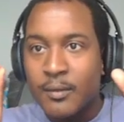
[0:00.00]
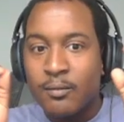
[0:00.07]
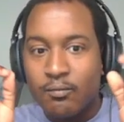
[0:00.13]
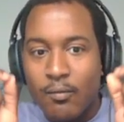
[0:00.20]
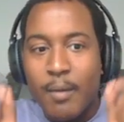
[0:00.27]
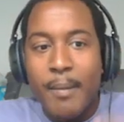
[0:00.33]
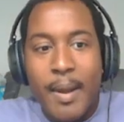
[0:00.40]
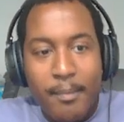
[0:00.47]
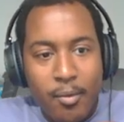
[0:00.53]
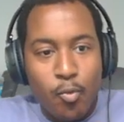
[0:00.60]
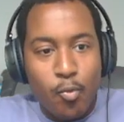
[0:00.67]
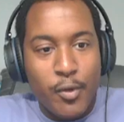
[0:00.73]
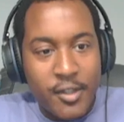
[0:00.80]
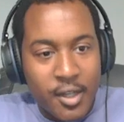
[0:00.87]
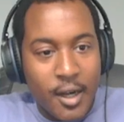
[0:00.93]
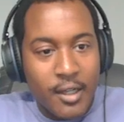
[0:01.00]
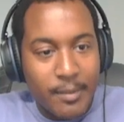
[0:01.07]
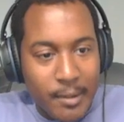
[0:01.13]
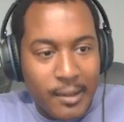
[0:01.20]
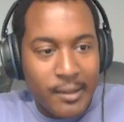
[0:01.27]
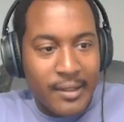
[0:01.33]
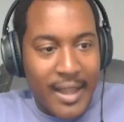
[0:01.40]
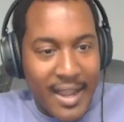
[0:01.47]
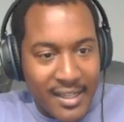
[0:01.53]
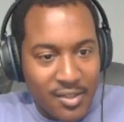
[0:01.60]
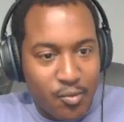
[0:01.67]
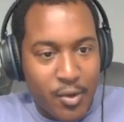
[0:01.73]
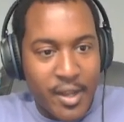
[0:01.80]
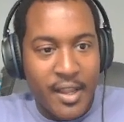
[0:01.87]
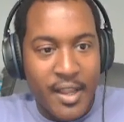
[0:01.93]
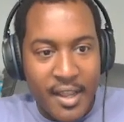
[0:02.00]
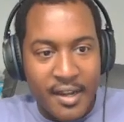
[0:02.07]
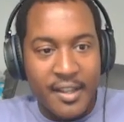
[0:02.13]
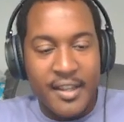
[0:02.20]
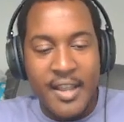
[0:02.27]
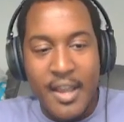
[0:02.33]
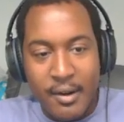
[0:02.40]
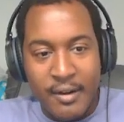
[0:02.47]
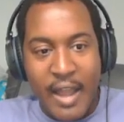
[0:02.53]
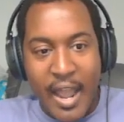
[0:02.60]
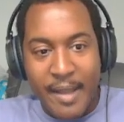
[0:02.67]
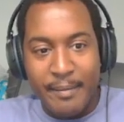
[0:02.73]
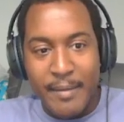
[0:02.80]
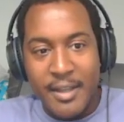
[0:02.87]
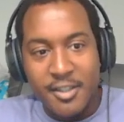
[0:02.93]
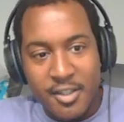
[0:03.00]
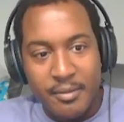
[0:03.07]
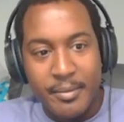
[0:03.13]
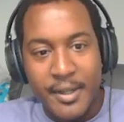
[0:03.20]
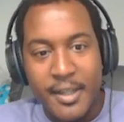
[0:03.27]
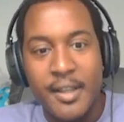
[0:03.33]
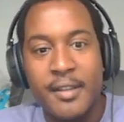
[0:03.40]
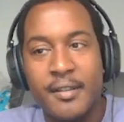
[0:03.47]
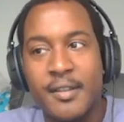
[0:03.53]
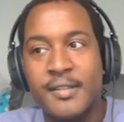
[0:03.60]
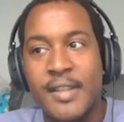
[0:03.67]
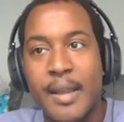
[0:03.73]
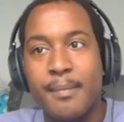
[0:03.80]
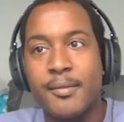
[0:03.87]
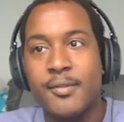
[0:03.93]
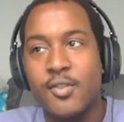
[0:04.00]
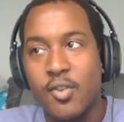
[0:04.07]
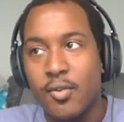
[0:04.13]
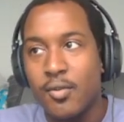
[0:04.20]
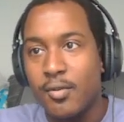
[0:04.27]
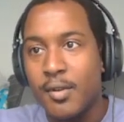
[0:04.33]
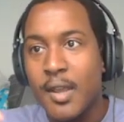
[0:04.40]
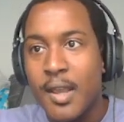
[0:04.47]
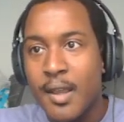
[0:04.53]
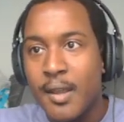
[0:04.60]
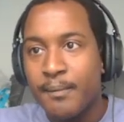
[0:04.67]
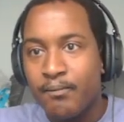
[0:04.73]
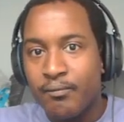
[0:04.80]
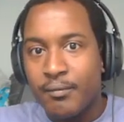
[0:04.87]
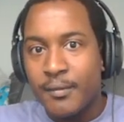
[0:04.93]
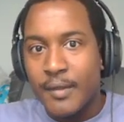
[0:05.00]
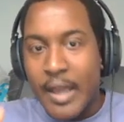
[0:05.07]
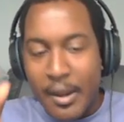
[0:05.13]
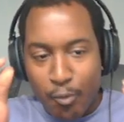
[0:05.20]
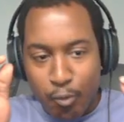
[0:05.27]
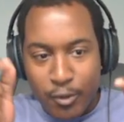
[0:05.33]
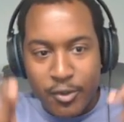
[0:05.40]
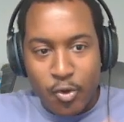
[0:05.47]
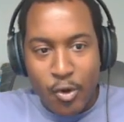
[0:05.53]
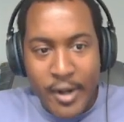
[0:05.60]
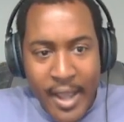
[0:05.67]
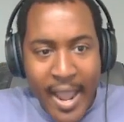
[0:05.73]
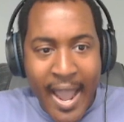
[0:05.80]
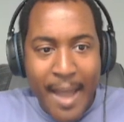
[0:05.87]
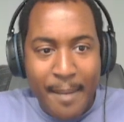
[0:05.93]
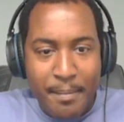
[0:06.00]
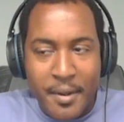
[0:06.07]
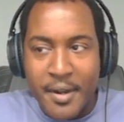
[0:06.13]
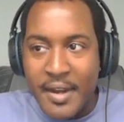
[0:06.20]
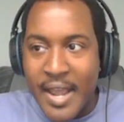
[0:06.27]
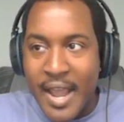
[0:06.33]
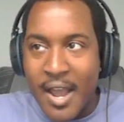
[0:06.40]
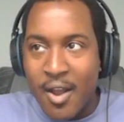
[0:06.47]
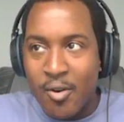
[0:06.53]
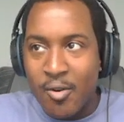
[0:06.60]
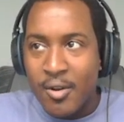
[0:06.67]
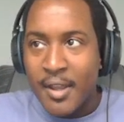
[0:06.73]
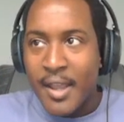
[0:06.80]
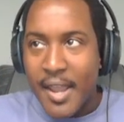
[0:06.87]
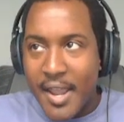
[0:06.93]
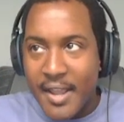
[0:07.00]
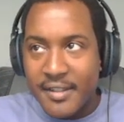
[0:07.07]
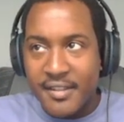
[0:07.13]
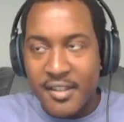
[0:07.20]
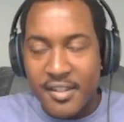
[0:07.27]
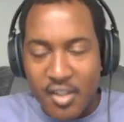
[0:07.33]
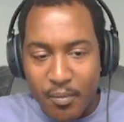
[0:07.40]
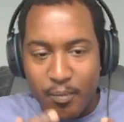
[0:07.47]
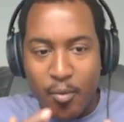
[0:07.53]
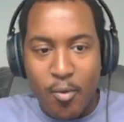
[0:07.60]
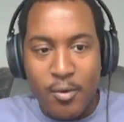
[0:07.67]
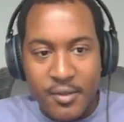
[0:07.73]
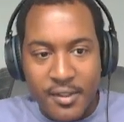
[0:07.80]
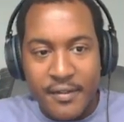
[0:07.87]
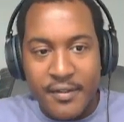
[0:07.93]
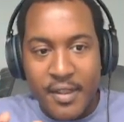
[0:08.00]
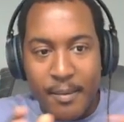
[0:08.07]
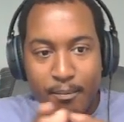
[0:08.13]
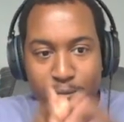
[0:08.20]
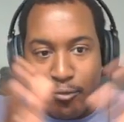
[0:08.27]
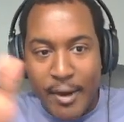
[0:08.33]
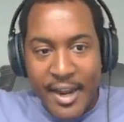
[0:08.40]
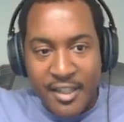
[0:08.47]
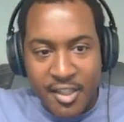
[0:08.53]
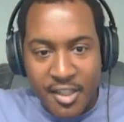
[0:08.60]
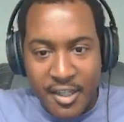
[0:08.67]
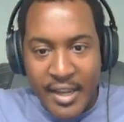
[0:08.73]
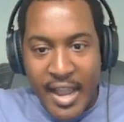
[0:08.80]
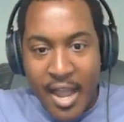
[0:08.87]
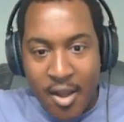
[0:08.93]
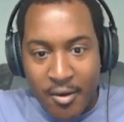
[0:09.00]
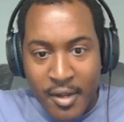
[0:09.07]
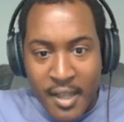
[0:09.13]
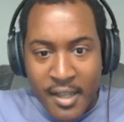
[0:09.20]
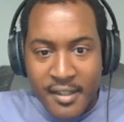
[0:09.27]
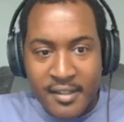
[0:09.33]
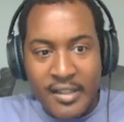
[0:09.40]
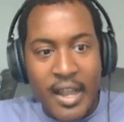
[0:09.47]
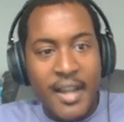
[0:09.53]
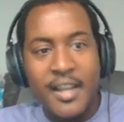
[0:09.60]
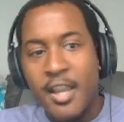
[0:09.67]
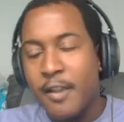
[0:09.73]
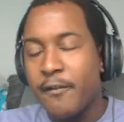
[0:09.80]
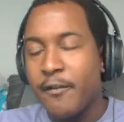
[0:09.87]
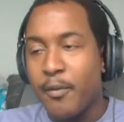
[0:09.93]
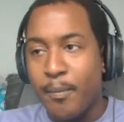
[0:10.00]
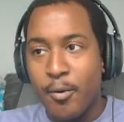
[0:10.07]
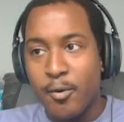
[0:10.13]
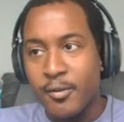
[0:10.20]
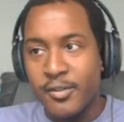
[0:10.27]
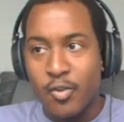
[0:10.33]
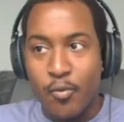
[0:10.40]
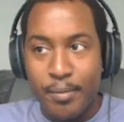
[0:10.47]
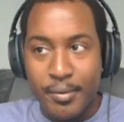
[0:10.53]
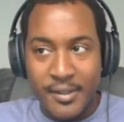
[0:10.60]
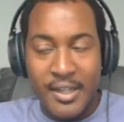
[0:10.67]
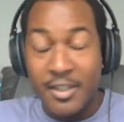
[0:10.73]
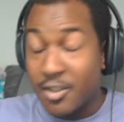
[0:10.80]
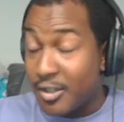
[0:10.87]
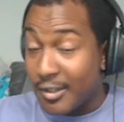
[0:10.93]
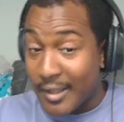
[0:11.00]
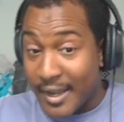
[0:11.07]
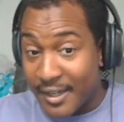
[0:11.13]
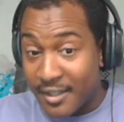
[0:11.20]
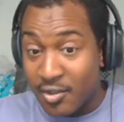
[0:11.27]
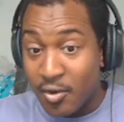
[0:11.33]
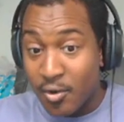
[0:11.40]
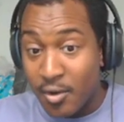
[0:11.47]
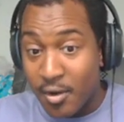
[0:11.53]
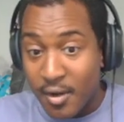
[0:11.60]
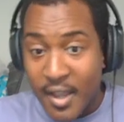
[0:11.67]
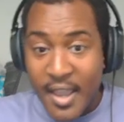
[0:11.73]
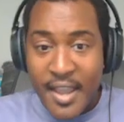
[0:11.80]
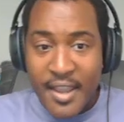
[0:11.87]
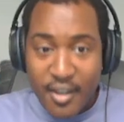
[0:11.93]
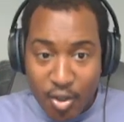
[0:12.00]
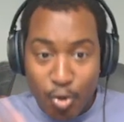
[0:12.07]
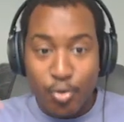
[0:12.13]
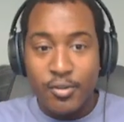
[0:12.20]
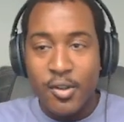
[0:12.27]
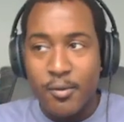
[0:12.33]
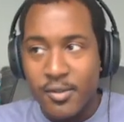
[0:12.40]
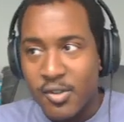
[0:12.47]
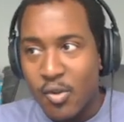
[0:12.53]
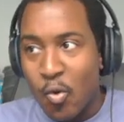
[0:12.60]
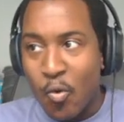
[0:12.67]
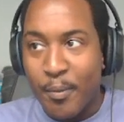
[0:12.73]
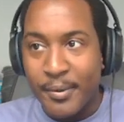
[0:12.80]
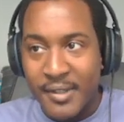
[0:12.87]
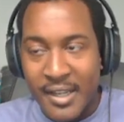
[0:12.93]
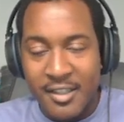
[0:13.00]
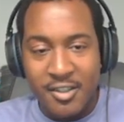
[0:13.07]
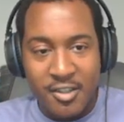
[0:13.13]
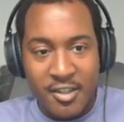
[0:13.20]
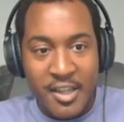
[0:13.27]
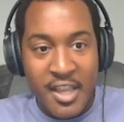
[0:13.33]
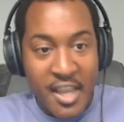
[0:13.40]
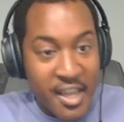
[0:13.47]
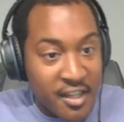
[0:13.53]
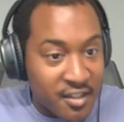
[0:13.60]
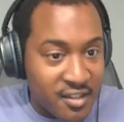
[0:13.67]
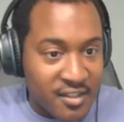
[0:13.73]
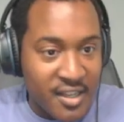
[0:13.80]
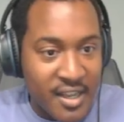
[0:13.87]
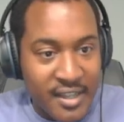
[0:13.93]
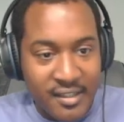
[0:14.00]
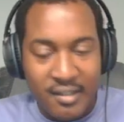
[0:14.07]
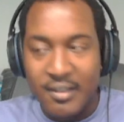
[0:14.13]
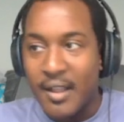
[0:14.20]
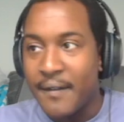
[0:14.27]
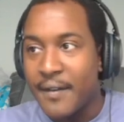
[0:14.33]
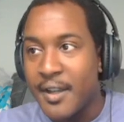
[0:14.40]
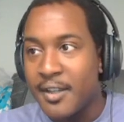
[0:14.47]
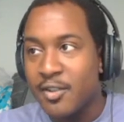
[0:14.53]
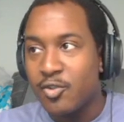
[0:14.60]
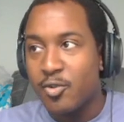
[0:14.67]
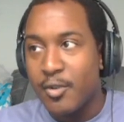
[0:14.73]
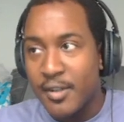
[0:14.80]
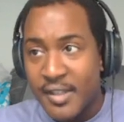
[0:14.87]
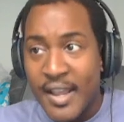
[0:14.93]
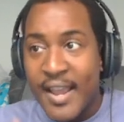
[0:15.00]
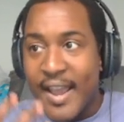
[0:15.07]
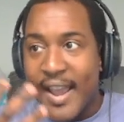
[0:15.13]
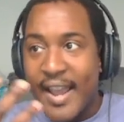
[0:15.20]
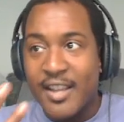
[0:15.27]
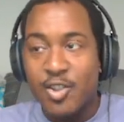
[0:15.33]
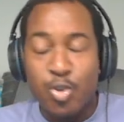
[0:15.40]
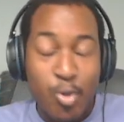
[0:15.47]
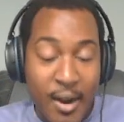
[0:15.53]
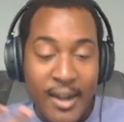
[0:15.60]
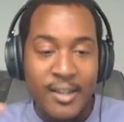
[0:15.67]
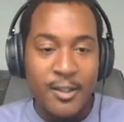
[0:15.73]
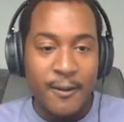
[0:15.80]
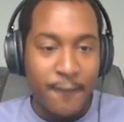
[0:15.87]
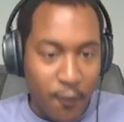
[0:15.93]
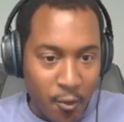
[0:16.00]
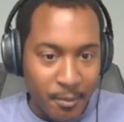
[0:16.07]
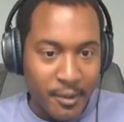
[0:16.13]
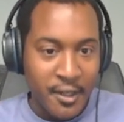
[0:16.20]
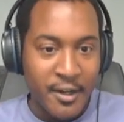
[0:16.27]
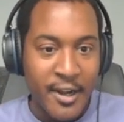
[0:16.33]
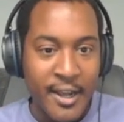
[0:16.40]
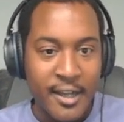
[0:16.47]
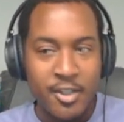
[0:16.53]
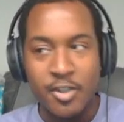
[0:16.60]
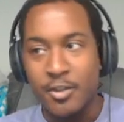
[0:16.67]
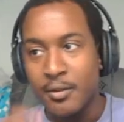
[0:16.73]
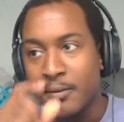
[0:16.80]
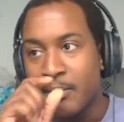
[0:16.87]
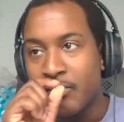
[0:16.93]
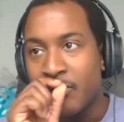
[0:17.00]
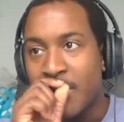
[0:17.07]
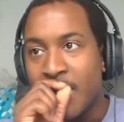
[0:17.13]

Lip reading: Remember we talked about last week, and again, I mentioned at the beginning of this episode, that what's going to happen now is this importance of them branching out. Saki, a person who potentially likes her. Yuuta is someone who potentially he could see as a love interest and trying to form a connection.